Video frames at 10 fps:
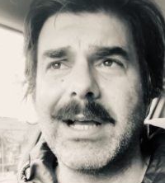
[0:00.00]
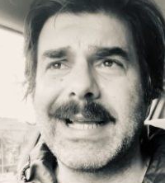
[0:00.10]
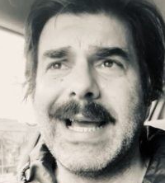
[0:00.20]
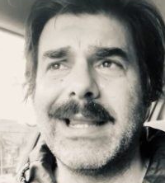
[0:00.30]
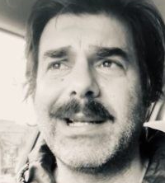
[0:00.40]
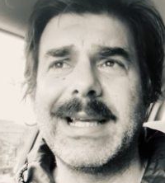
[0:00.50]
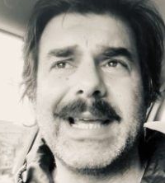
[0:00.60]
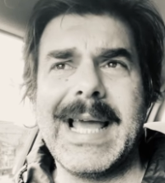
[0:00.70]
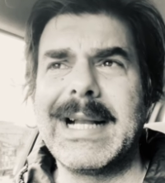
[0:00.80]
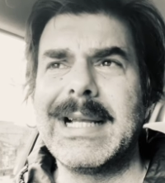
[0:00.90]
Catholic
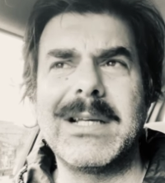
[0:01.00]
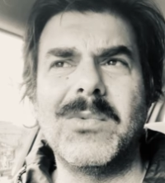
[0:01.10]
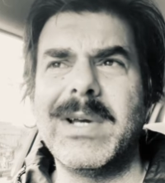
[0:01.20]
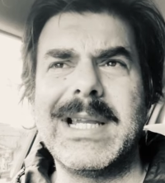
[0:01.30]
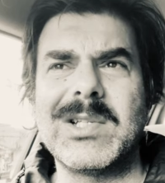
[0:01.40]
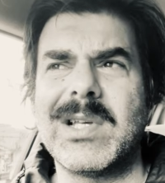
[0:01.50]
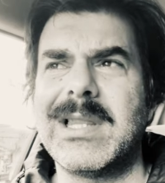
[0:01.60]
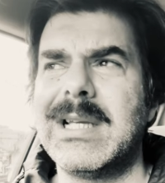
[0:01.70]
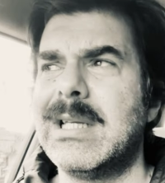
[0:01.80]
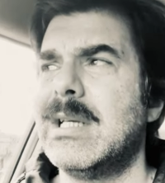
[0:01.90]
Anglican weddings, I
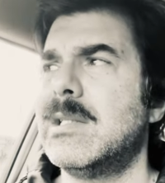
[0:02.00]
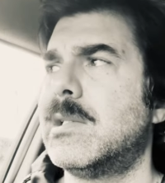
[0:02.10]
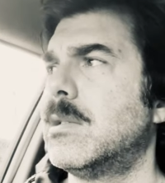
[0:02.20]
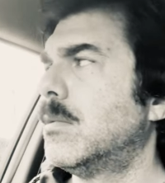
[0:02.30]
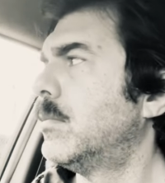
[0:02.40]
think it is.